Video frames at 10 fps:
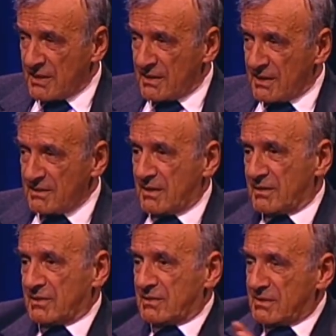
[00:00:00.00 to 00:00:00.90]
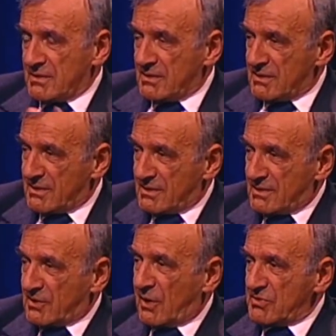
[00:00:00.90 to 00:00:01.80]
And yet, the
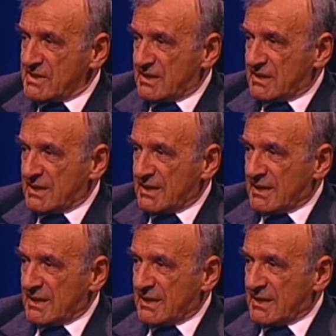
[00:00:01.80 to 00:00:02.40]
covers are there.